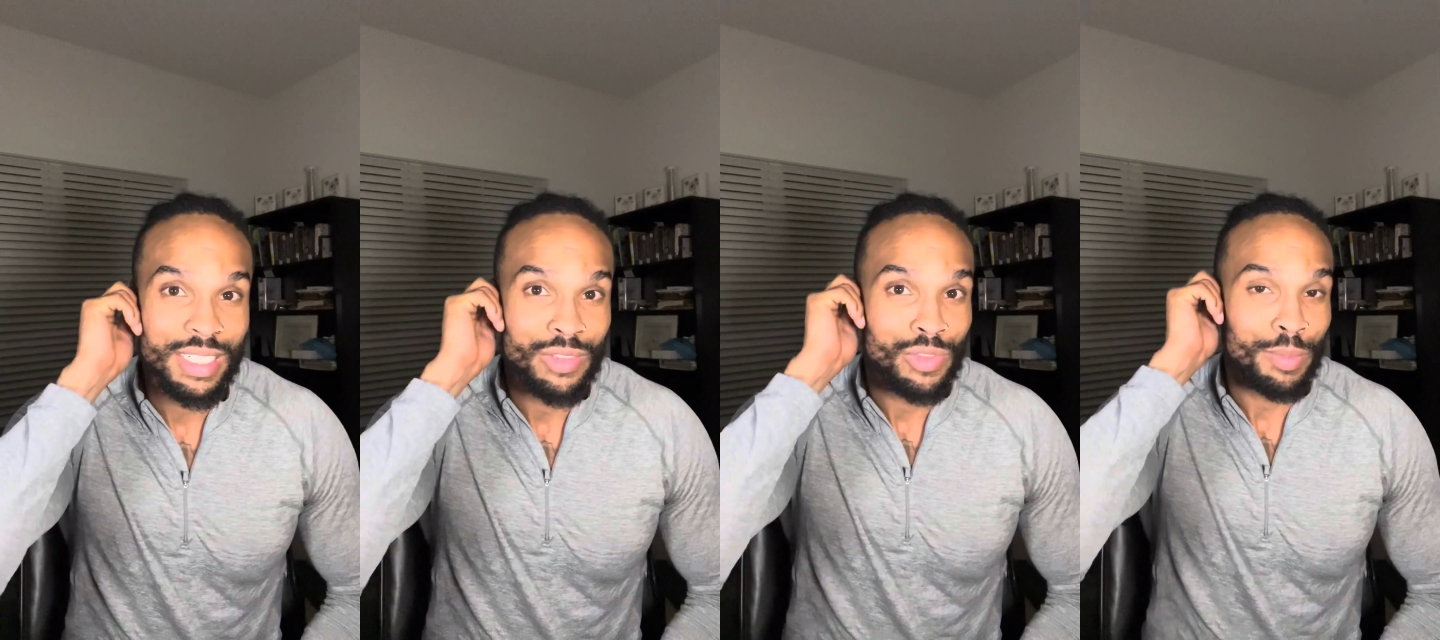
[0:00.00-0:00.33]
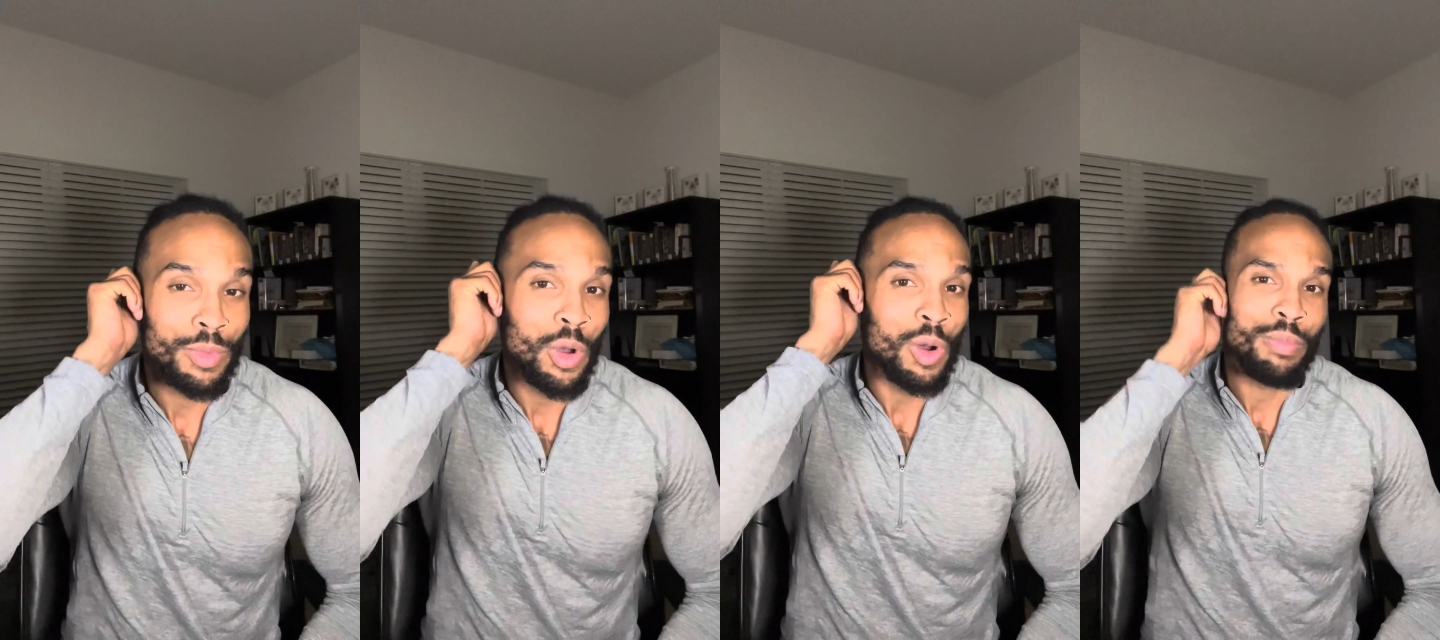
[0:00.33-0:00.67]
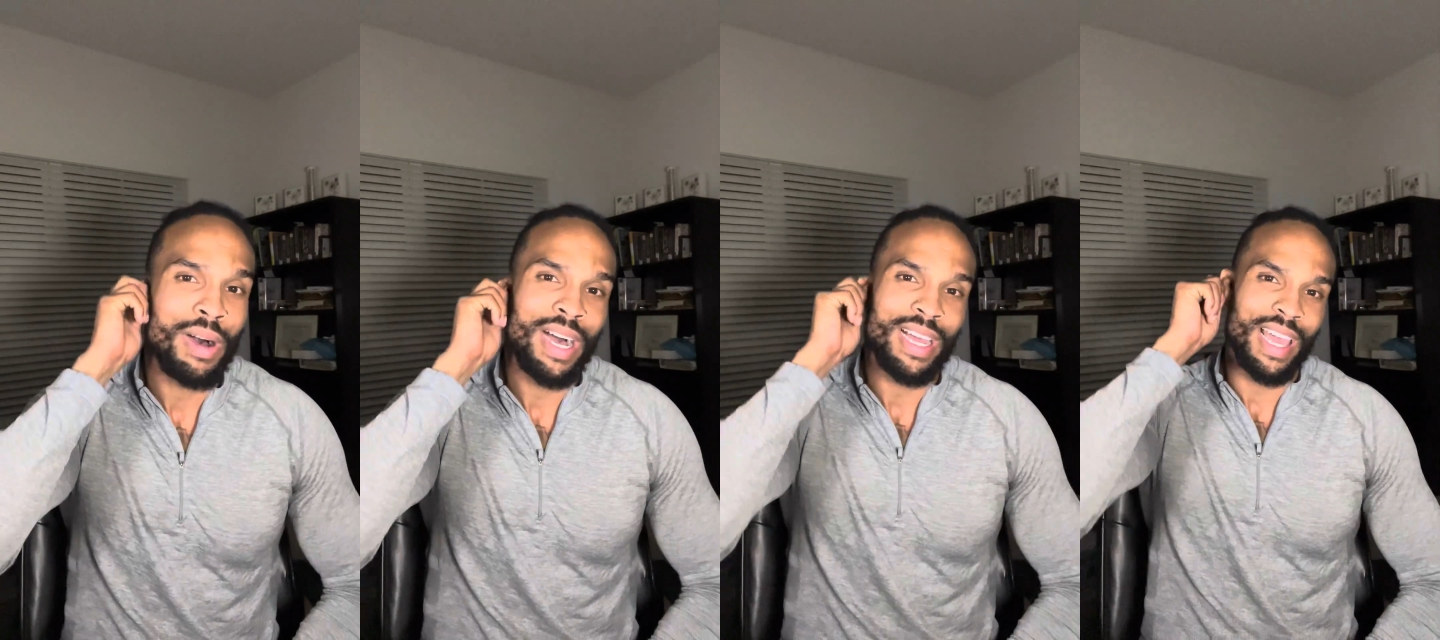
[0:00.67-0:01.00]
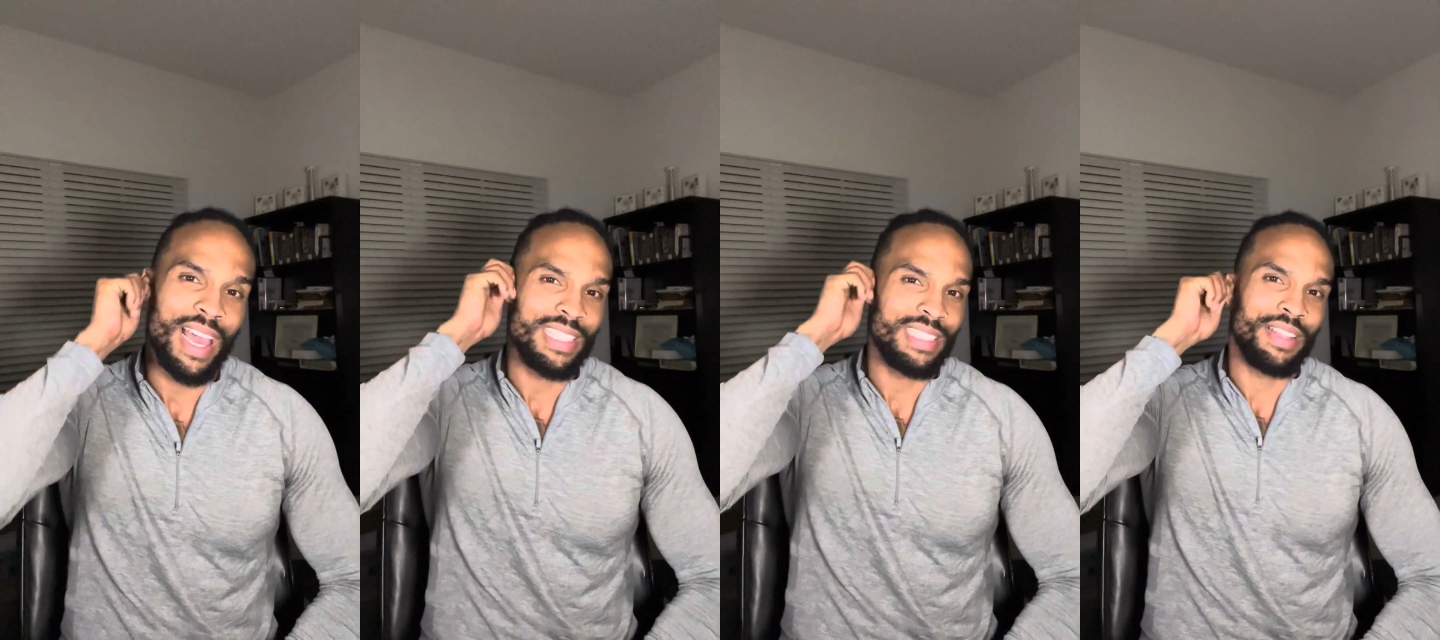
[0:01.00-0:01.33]
from the whole
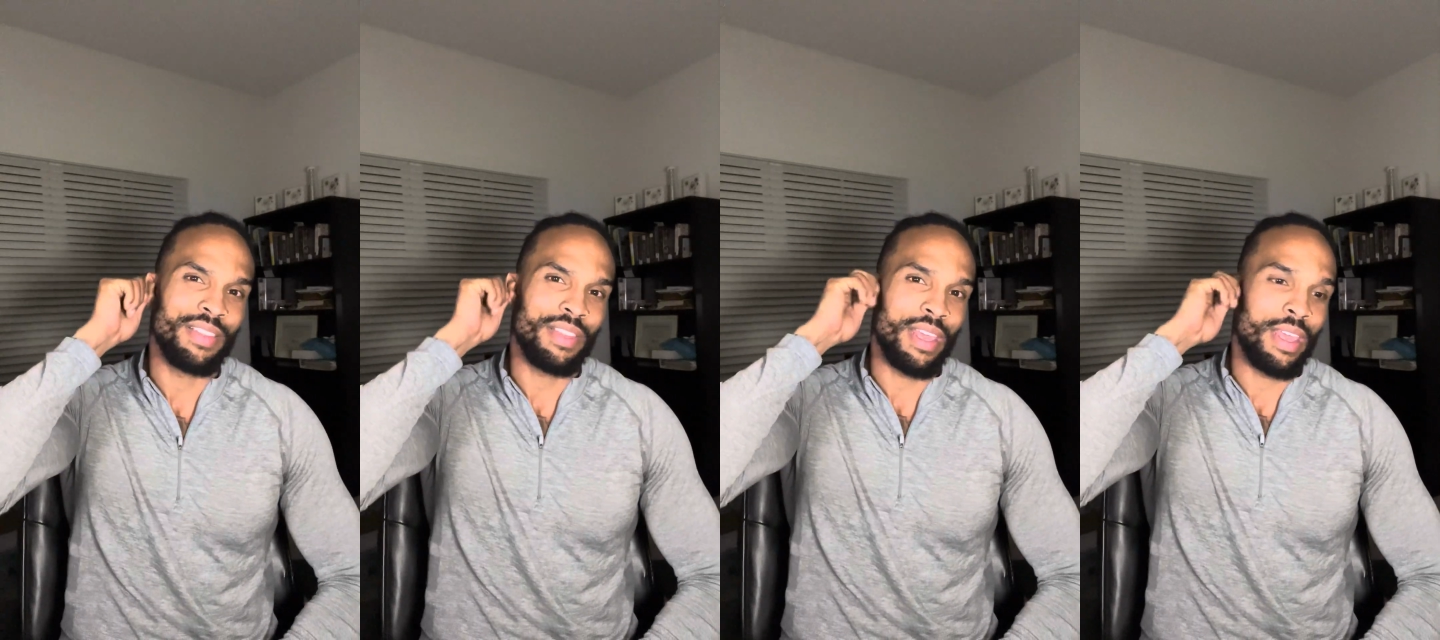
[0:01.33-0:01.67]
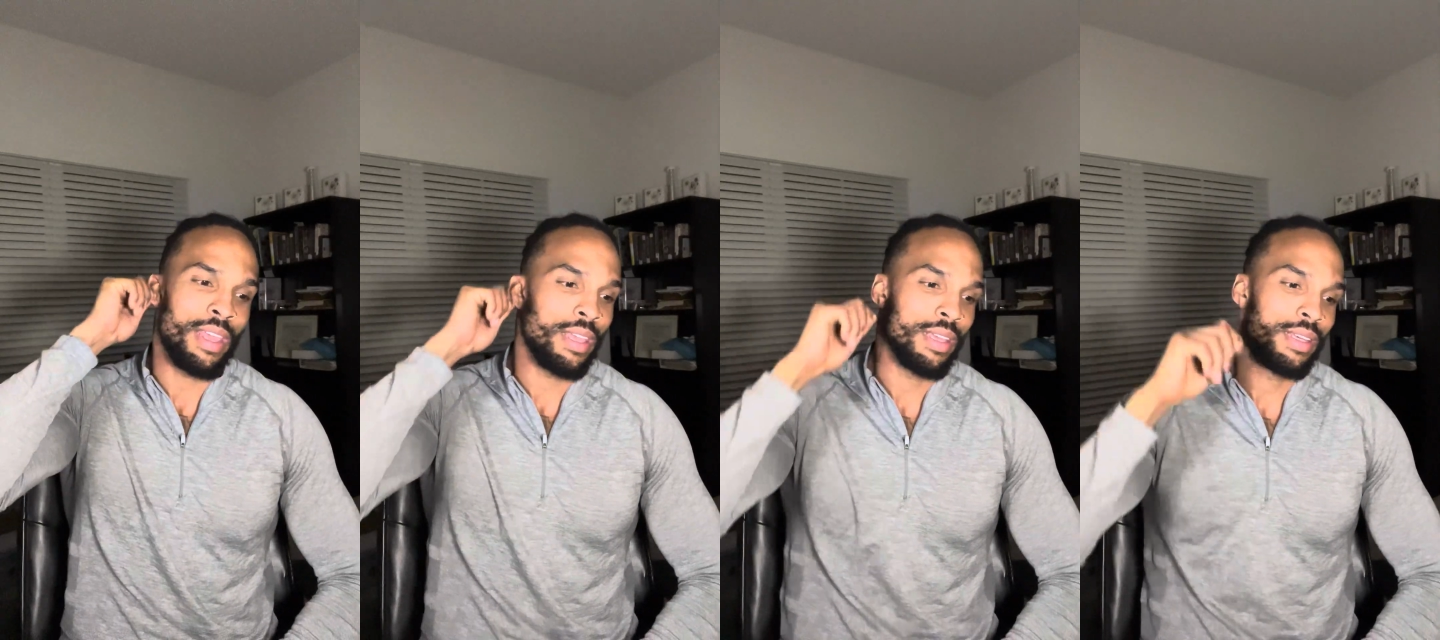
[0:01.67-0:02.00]
podcasting thing,